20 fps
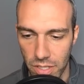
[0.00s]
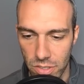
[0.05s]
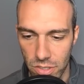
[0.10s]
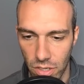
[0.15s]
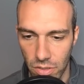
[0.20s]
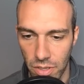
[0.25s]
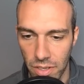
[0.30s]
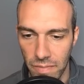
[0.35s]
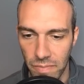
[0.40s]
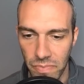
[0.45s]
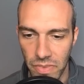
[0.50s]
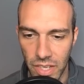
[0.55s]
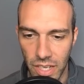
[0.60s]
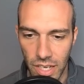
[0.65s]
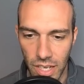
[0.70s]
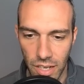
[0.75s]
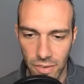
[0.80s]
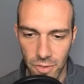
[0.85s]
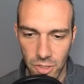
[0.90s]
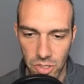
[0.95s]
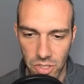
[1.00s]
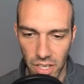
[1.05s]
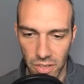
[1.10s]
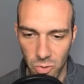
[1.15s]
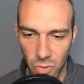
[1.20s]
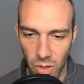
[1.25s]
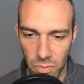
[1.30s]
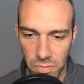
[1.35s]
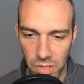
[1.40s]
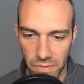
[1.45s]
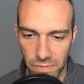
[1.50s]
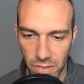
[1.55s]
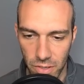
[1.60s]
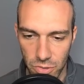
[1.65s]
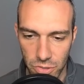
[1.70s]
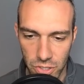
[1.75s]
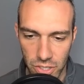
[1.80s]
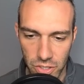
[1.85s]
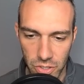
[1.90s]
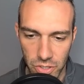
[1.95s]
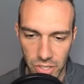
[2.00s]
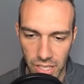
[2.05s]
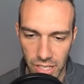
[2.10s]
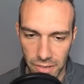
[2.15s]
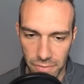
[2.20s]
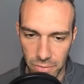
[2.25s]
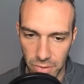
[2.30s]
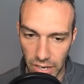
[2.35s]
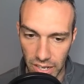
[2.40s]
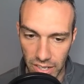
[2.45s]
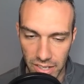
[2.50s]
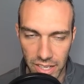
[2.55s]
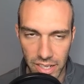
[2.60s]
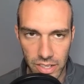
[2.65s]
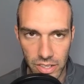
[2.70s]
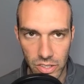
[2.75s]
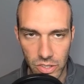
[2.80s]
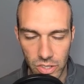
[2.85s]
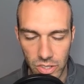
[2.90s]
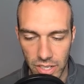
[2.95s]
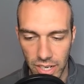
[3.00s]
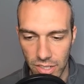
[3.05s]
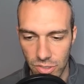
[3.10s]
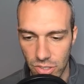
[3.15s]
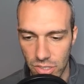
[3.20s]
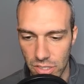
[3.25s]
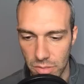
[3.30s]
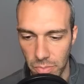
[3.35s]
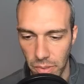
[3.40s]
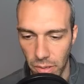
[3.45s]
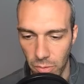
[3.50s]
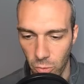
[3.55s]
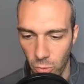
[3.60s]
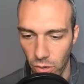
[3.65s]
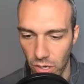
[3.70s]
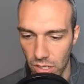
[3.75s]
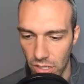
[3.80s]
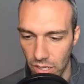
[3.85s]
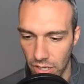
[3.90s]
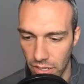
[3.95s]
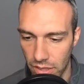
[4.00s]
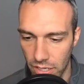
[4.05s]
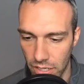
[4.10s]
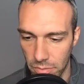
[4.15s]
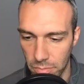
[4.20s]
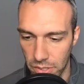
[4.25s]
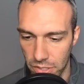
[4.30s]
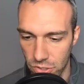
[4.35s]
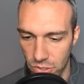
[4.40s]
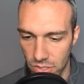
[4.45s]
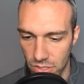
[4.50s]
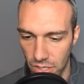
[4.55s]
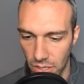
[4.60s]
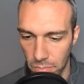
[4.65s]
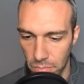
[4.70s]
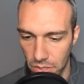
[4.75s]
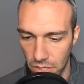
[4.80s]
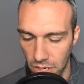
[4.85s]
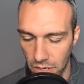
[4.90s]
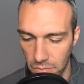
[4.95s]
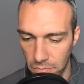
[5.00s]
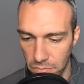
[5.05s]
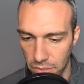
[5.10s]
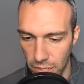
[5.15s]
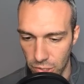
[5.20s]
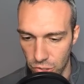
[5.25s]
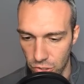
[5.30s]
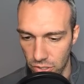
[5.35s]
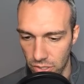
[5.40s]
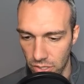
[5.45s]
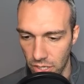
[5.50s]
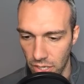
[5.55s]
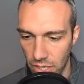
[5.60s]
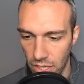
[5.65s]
So if you save swap Typhlosion, you get like a for Alligator, you can actually spam quite a lot of Thunder Punches and put on pressure.